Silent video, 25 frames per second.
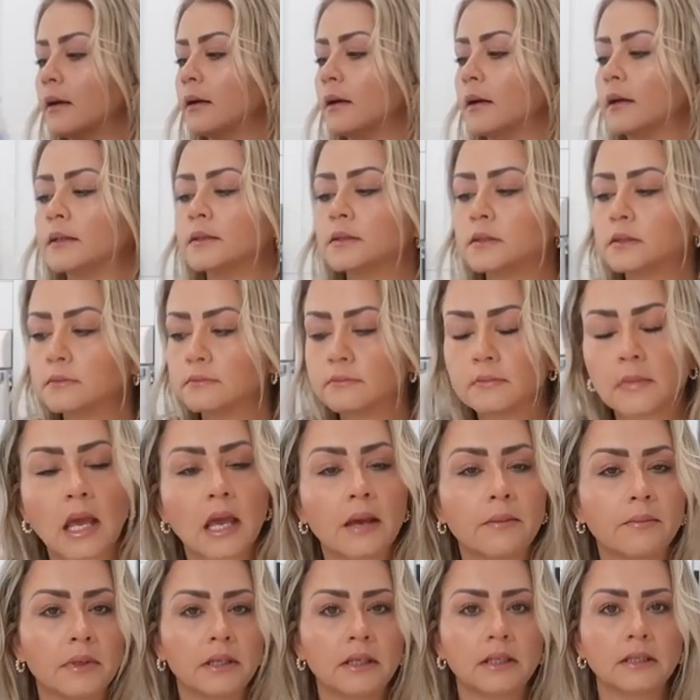And
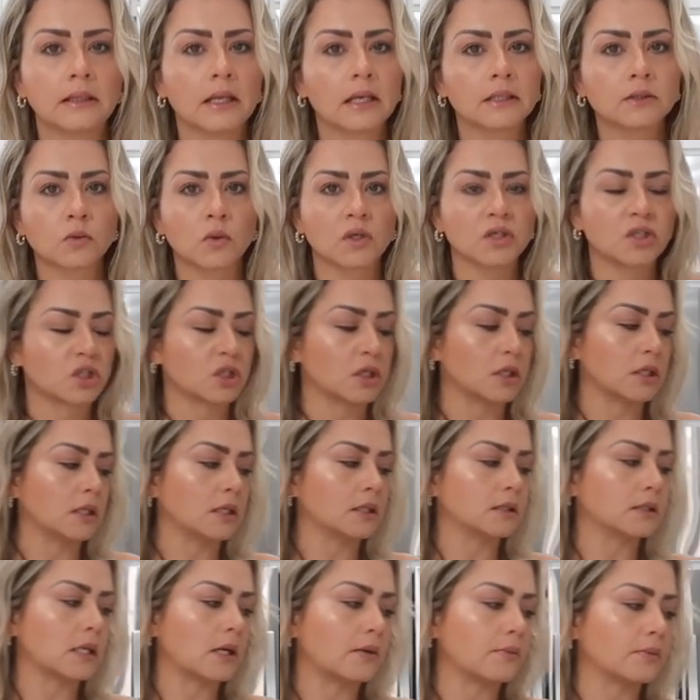Emily, that's what she
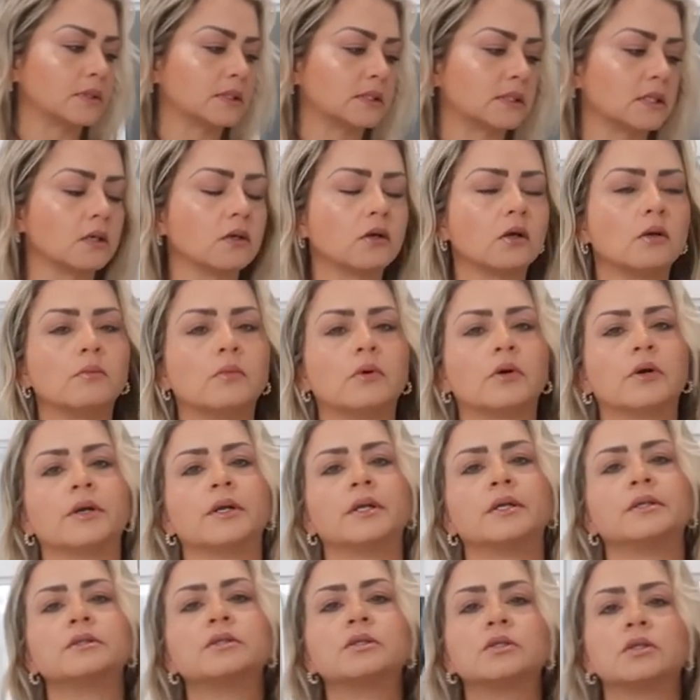eats every single
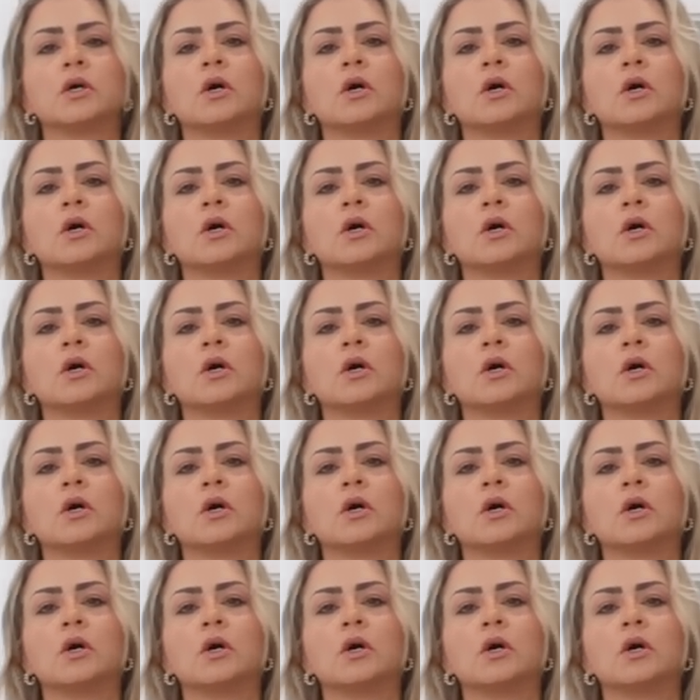morning.